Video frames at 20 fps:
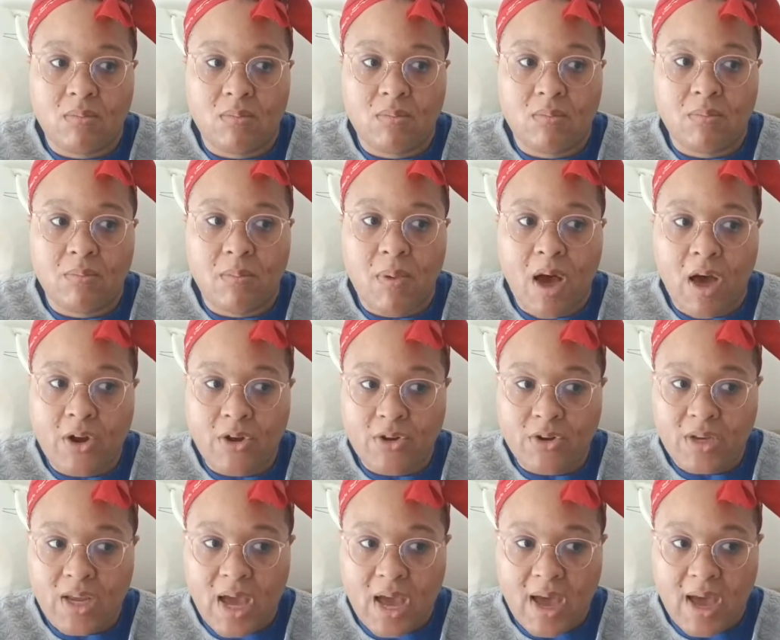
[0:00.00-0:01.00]

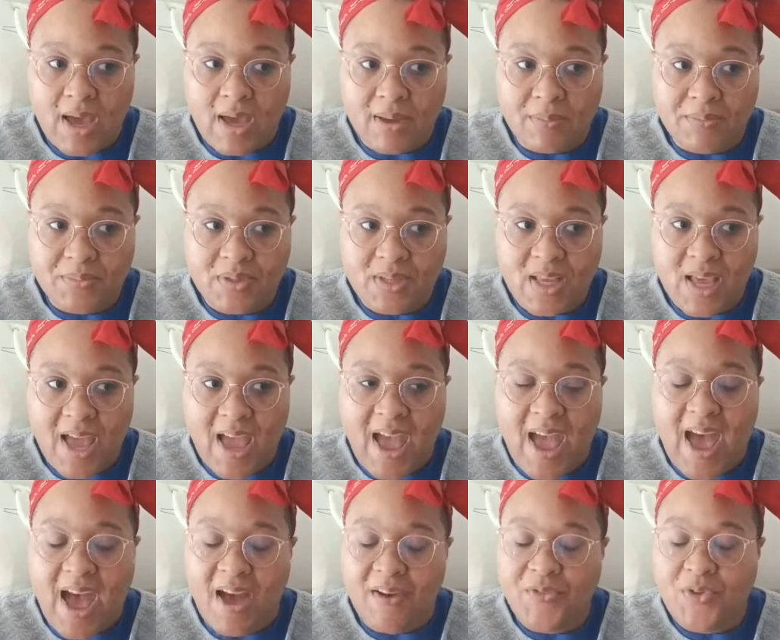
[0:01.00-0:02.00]
Modern Times
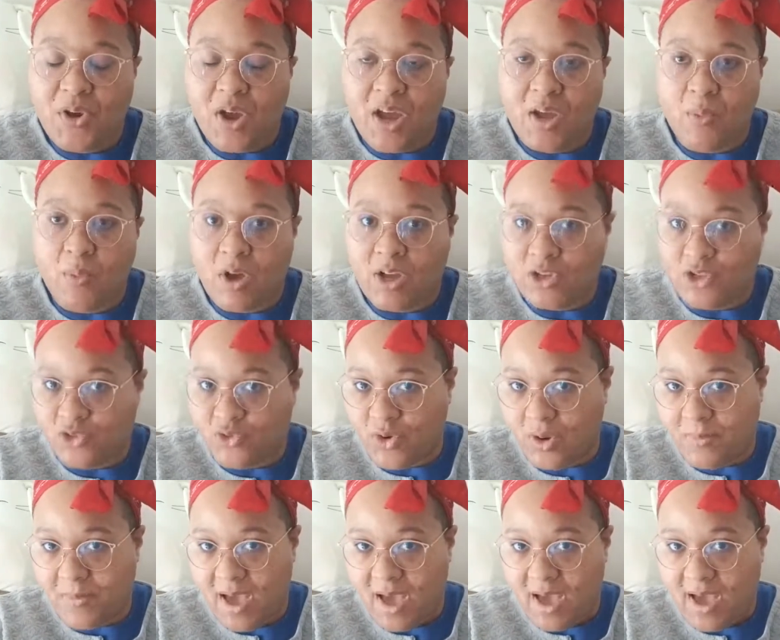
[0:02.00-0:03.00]
after I had watched
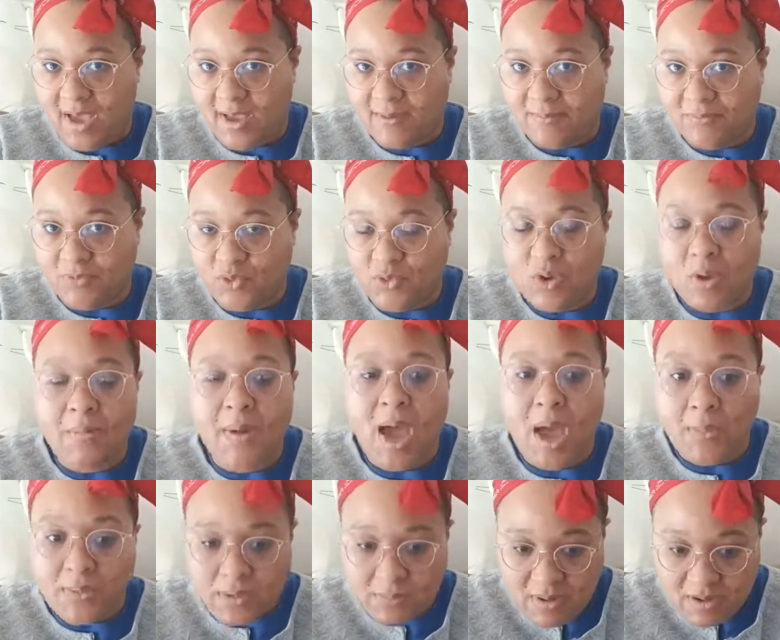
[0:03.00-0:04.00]
Dream High. Dream
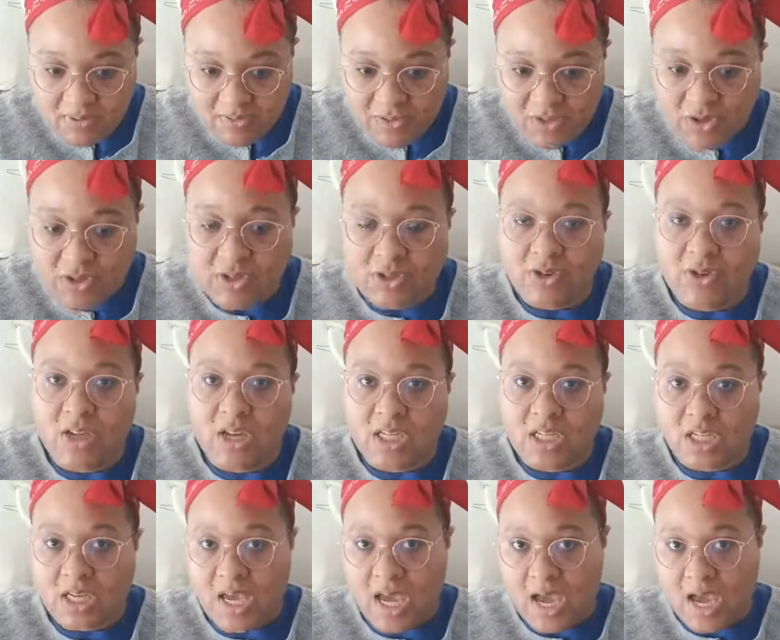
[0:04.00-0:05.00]
High was my first
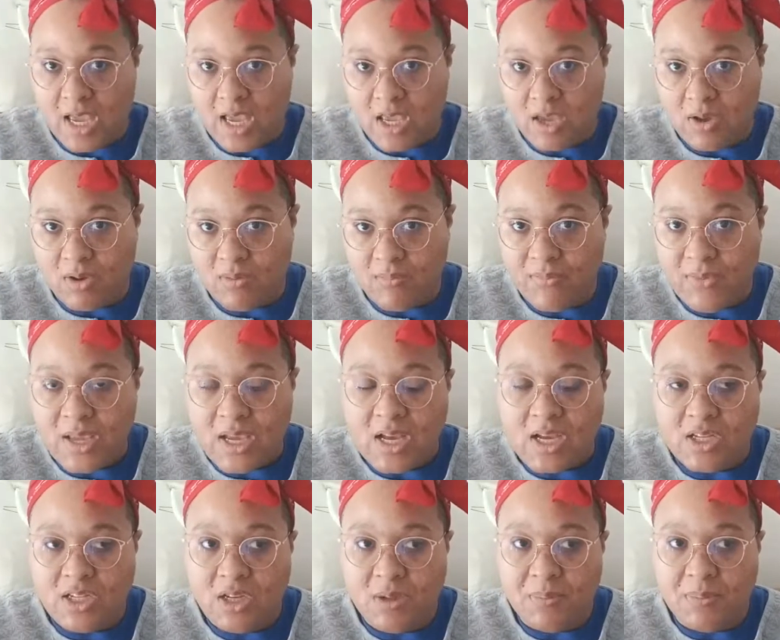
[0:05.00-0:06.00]
introduction to IU.
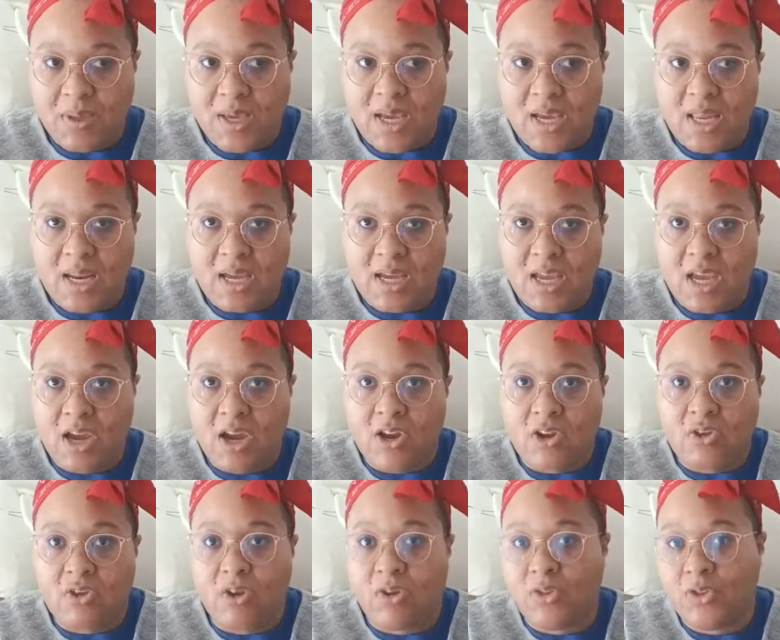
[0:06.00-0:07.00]
She played a
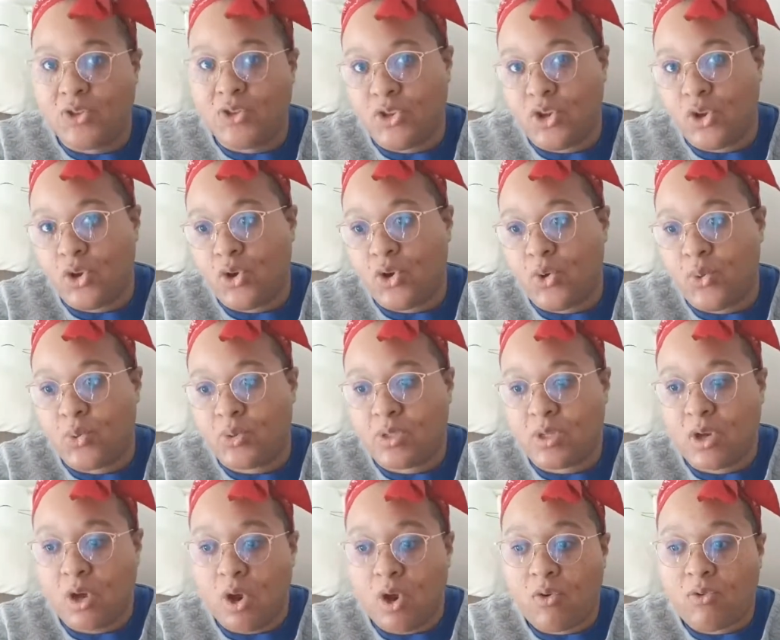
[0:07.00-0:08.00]
character on the show who was
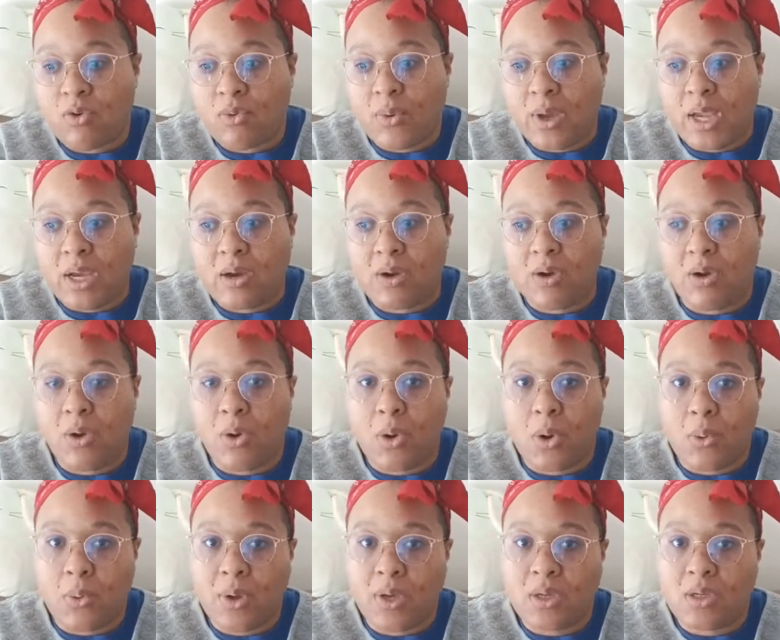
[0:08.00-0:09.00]
an overweight girl
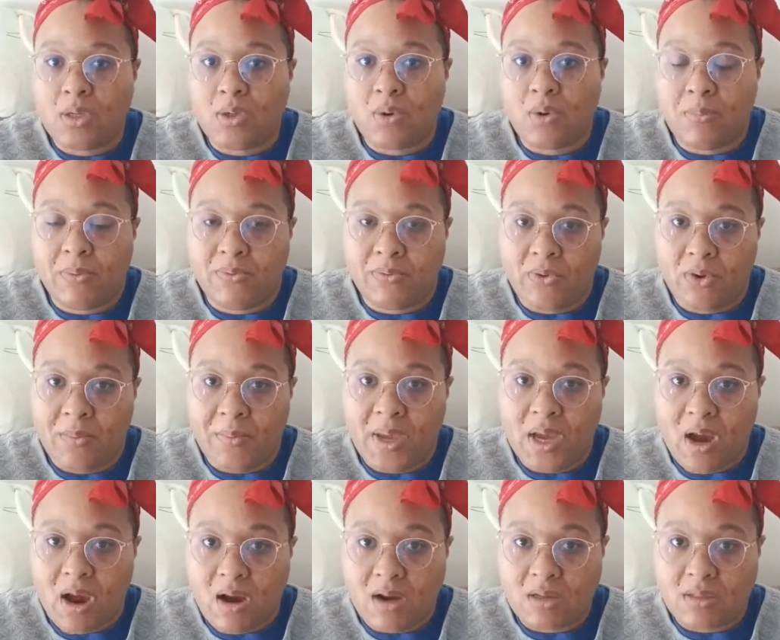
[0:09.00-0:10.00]
going to a performing
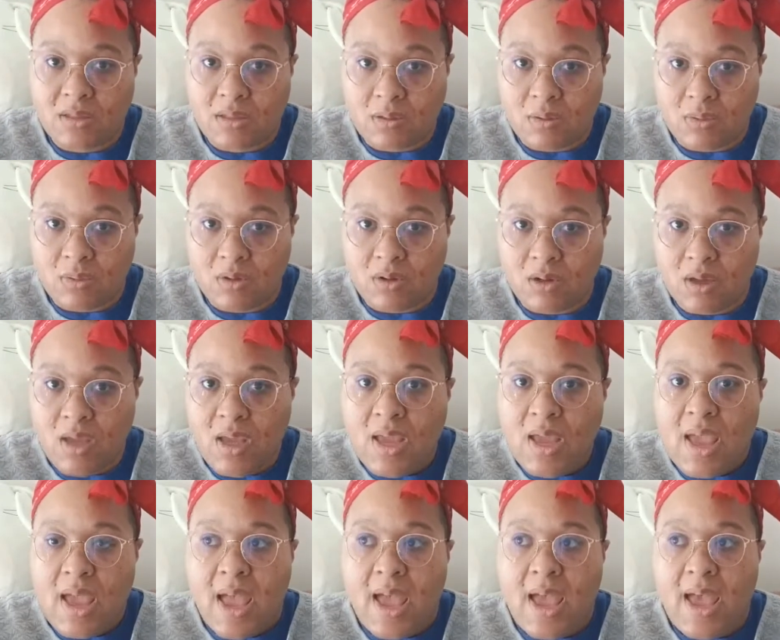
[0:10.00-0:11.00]
arts school,
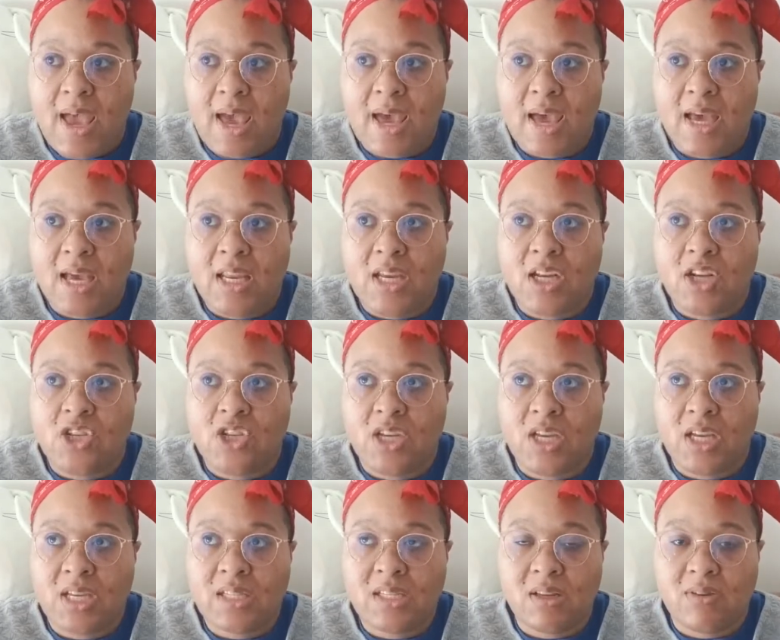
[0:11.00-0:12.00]
and
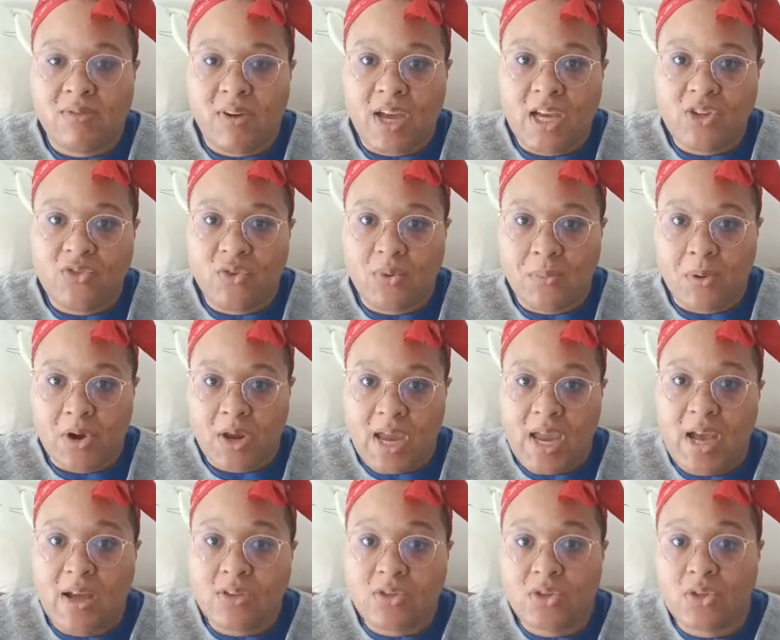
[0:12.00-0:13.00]
she gets advice from her
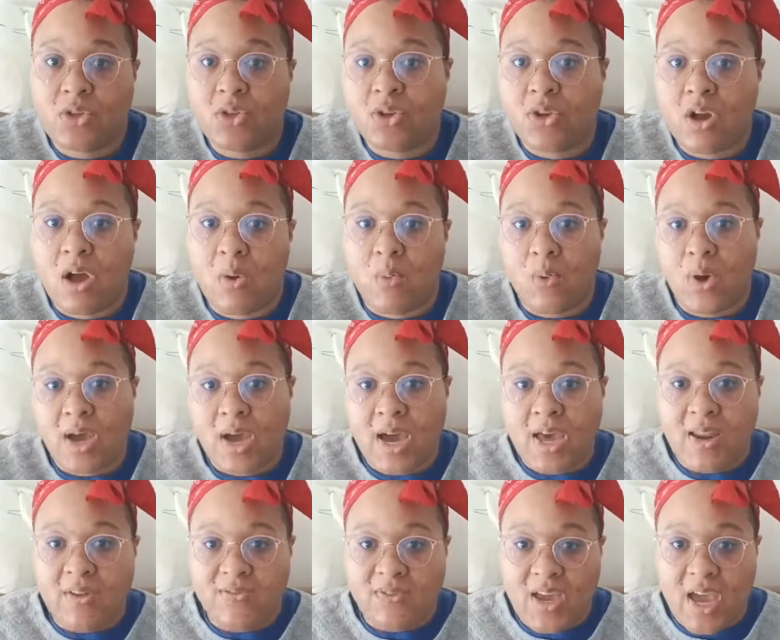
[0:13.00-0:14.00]
counselor on what
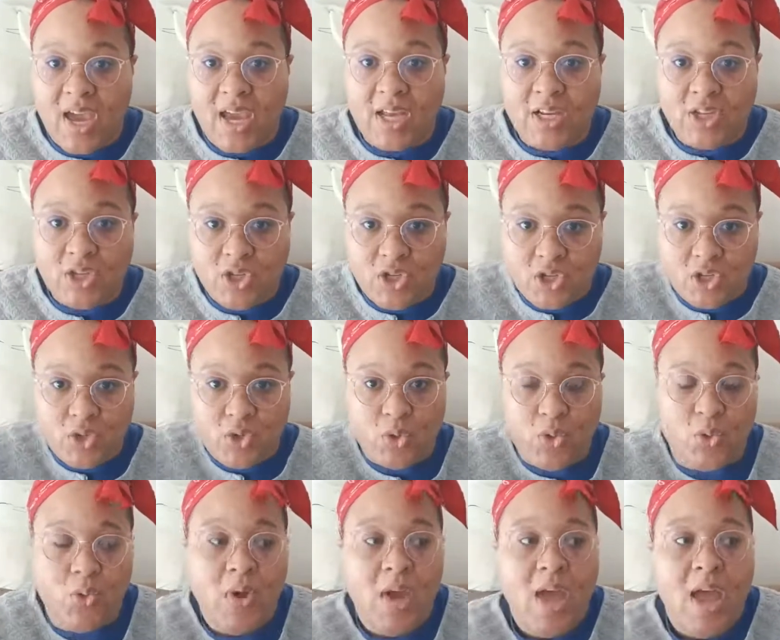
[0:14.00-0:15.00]
kind of diet to
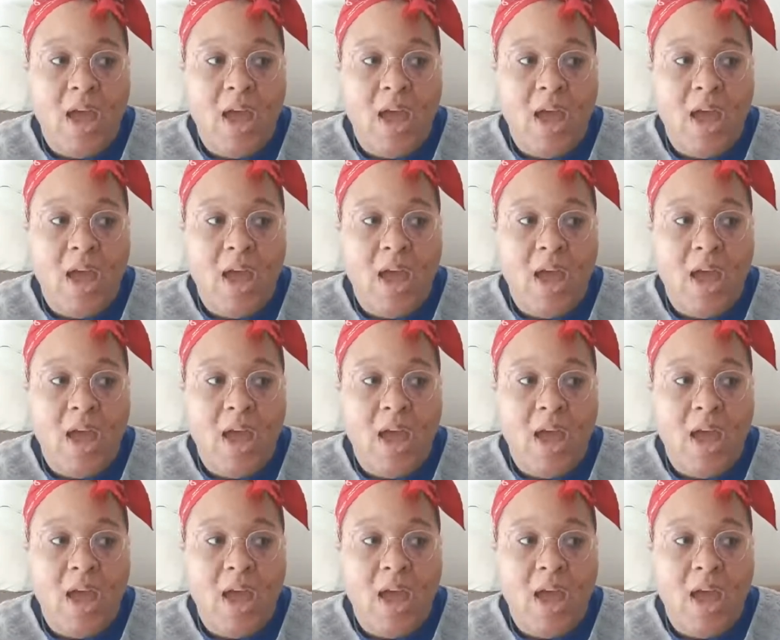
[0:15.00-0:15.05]
do